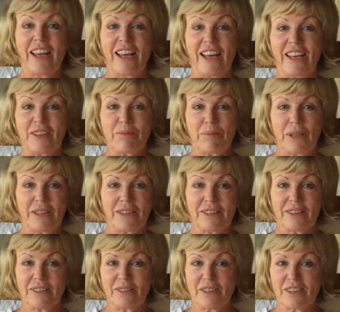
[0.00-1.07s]
And
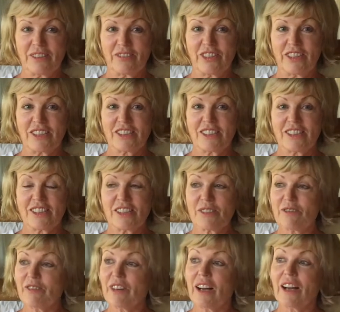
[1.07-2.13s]
Peter convinced us
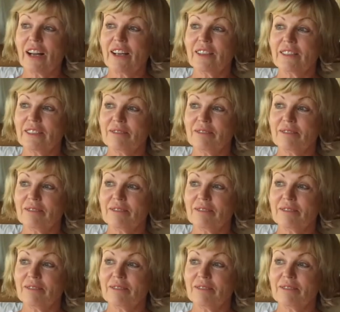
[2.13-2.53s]
via